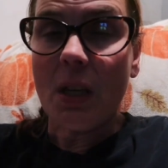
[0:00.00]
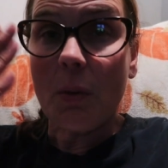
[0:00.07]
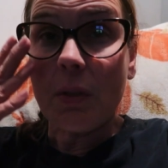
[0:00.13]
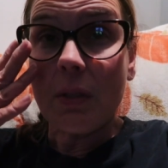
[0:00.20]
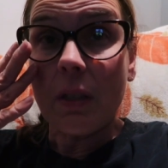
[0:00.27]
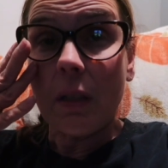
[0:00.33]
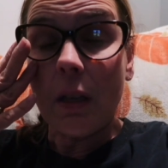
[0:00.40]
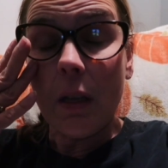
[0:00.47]
so I
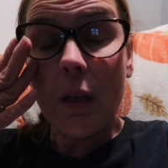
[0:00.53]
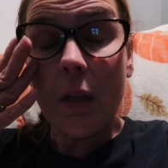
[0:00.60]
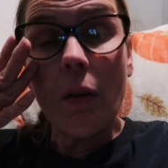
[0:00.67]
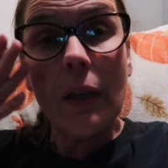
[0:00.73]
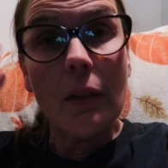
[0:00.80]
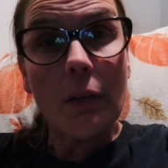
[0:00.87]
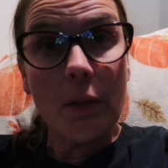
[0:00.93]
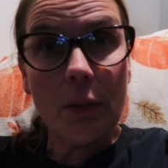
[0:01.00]
was like, oh,
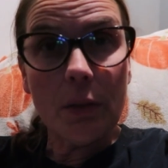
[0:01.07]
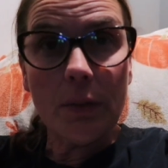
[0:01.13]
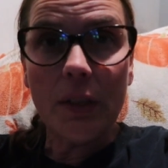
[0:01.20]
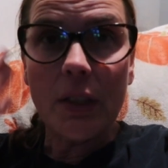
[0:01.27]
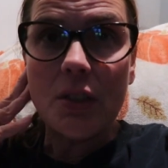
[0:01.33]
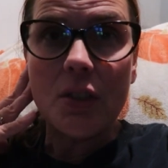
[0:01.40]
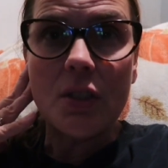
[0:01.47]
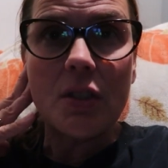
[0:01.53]
I don't know if
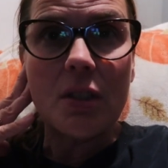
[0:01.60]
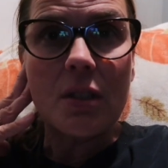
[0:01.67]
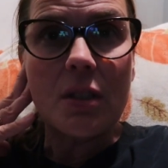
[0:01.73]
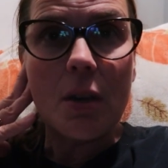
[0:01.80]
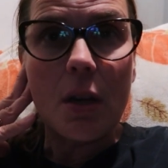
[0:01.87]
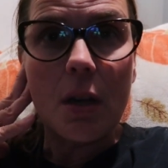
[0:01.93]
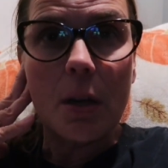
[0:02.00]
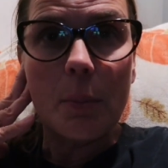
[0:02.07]
I should just
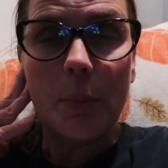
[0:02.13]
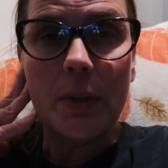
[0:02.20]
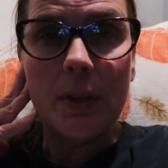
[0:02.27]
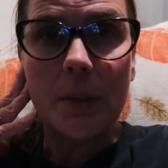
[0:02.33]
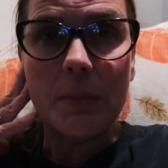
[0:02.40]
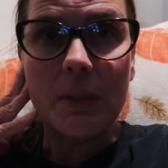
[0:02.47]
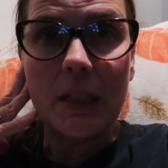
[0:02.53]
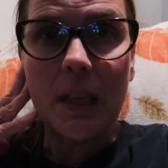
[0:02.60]
not put them